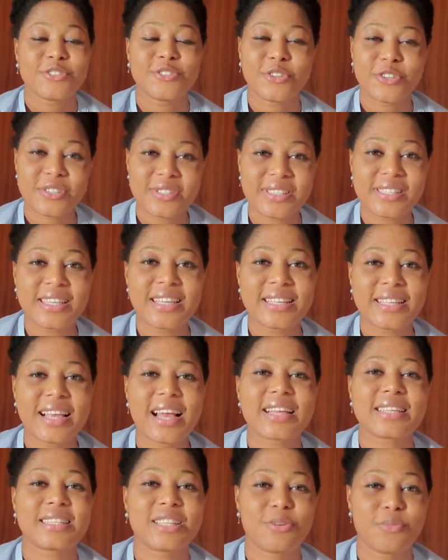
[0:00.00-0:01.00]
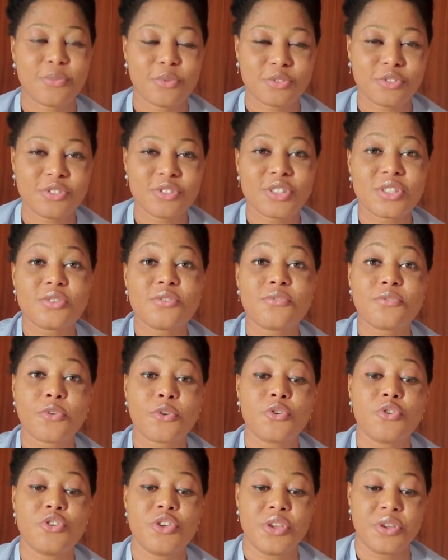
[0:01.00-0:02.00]
Just see it as an opportunity
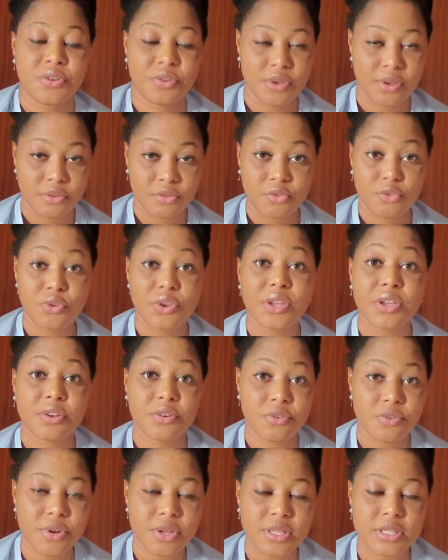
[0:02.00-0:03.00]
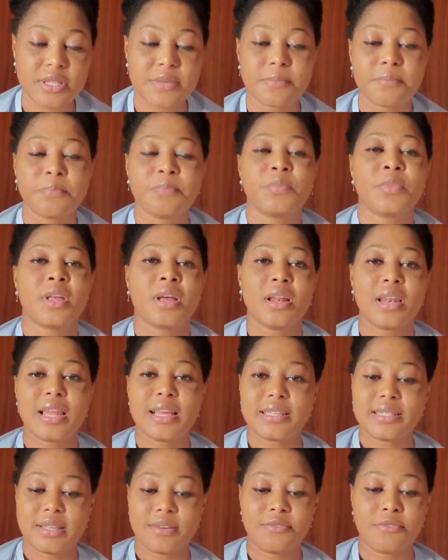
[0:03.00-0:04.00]
for you to increase.
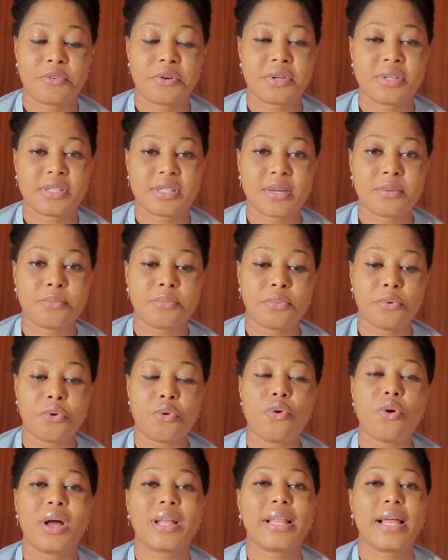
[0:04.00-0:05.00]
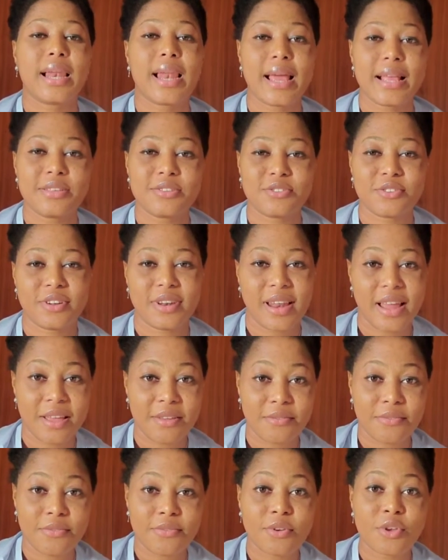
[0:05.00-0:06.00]
Let's say, for example, you analyze your
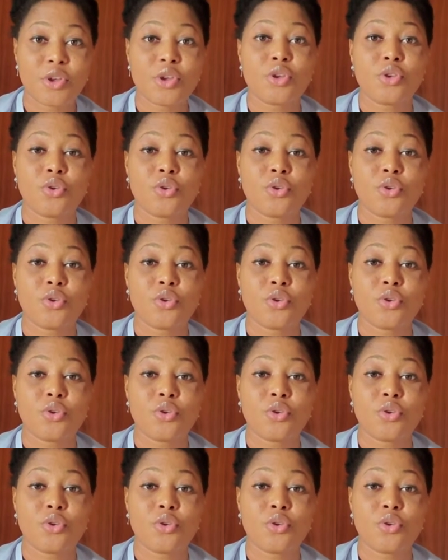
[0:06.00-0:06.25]
life.